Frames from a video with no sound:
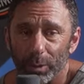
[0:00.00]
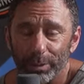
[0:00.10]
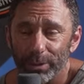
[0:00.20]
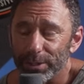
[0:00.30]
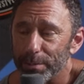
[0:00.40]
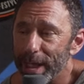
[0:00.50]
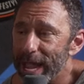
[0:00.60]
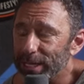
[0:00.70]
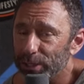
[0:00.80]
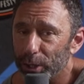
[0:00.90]
We'll do some
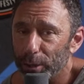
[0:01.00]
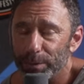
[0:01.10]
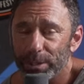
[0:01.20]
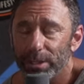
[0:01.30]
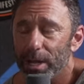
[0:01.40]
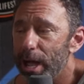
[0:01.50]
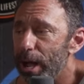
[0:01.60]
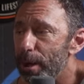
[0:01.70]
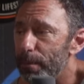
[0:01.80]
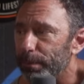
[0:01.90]
excerpts
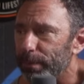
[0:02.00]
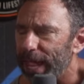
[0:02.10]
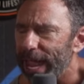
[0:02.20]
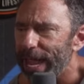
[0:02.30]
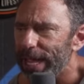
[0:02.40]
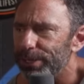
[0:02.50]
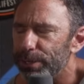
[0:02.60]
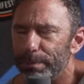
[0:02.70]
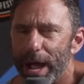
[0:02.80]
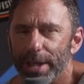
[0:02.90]
um, and
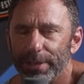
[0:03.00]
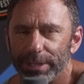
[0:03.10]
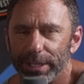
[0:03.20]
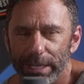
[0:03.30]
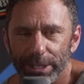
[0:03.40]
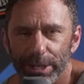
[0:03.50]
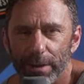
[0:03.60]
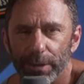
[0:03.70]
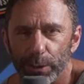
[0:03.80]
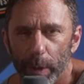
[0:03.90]
some behind the scenes
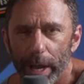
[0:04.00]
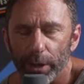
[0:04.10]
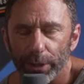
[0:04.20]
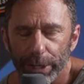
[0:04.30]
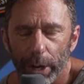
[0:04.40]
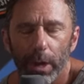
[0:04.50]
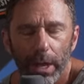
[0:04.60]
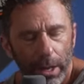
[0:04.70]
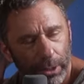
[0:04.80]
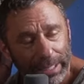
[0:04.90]
stuff as well. So
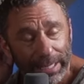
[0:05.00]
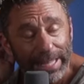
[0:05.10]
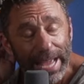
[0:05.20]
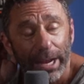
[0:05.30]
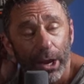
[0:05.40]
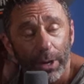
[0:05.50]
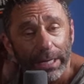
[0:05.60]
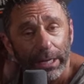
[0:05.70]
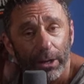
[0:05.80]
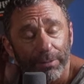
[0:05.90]
looking to get that going
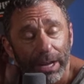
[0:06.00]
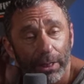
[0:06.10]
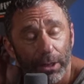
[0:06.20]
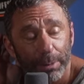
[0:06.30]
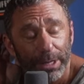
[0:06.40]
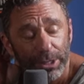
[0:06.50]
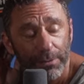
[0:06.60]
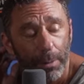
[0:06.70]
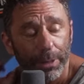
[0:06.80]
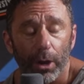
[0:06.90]
here. I've got a little bit of
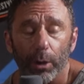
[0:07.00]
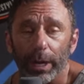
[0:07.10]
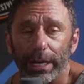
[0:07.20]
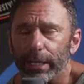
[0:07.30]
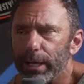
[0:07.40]
stuff up there there already.